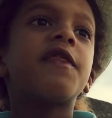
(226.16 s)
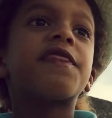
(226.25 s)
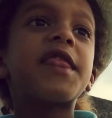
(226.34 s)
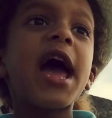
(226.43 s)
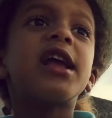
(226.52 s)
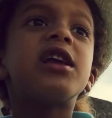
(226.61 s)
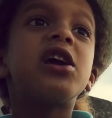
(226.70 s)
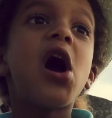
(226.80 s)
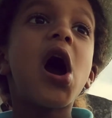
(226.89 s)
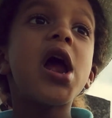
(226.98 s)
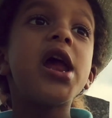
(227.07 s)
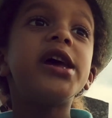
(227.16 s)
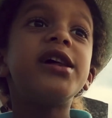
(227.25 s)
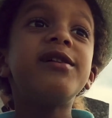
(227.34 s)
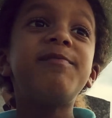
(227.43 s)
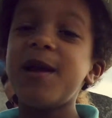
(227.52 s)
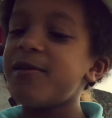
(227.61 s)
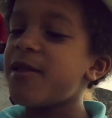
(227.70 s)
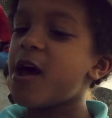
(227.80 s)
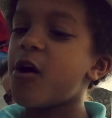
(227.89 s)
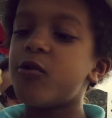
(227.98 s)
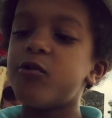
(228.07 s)
That guy has been
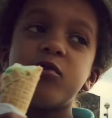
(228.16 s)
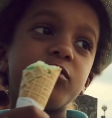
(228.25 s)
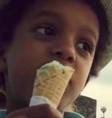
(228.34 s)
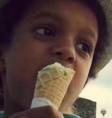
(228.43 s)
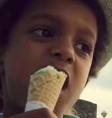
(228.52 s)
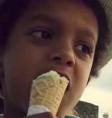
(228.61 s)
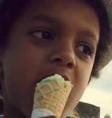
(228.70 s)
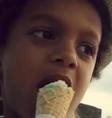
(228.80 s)
there all day.